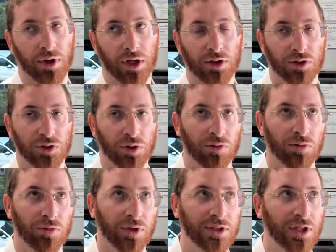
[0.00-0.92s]
right?
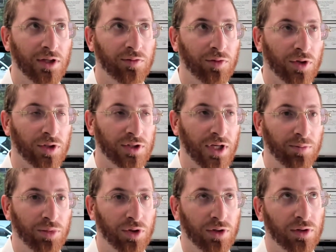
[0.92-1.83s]
So let's take, for
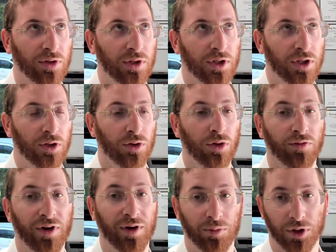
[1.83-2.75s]
example,
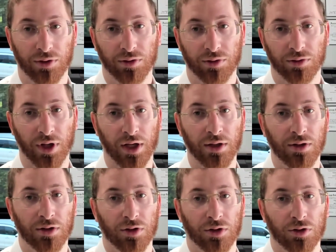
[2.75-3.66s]
November, okay?
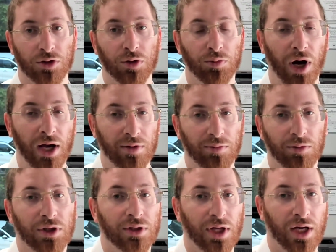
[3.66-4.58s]
You buy $1
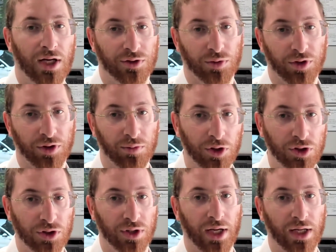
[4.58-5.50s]
million worth of
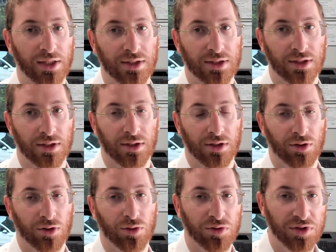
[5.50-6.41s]
merchandise
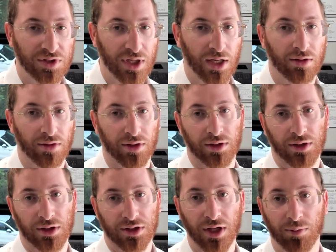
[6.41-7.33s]
to sell in
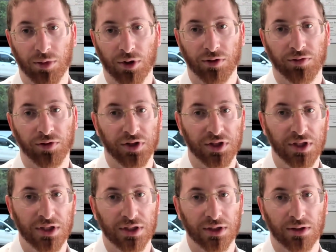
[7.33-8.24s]
December for the
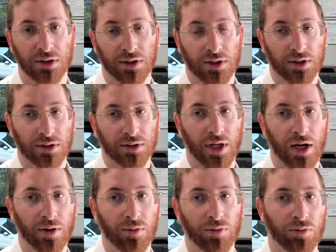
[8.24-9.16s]
season.
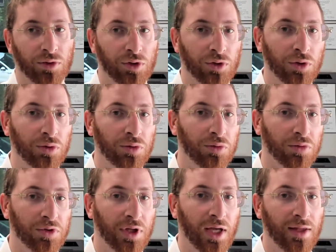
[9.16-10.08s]
Now, when
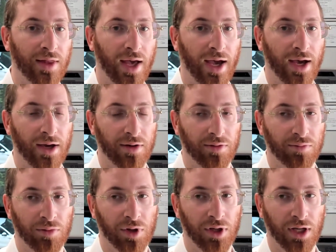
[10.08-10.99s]
you take that
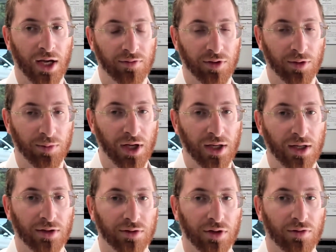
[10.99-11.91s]
money out of your bank
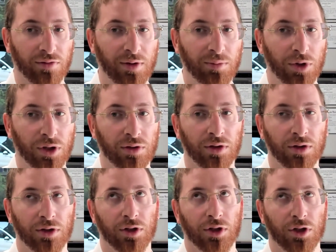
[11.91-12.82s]
account in November,
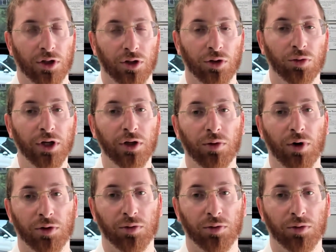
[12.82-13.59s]
the way you